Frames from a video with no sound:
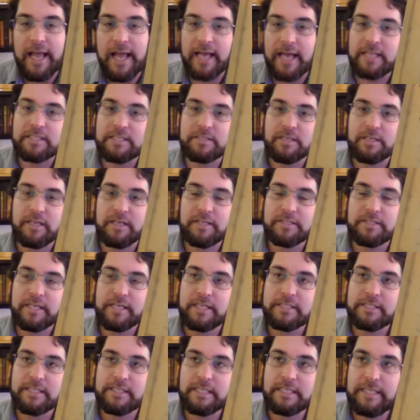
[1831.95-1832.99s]
as
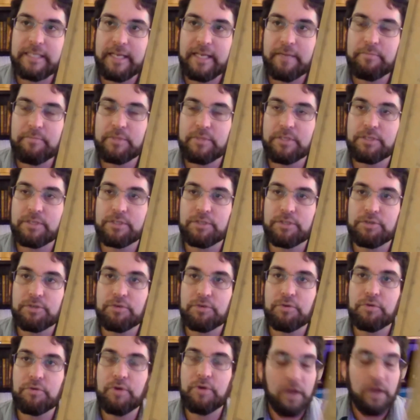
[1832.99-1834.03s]
an attempt
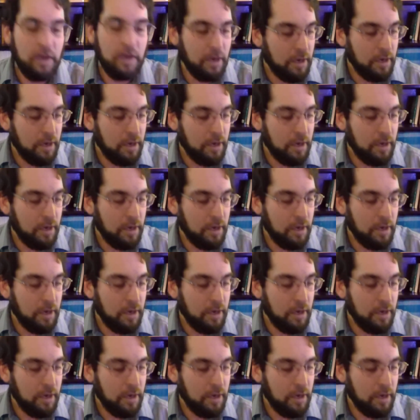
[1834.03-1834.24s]
to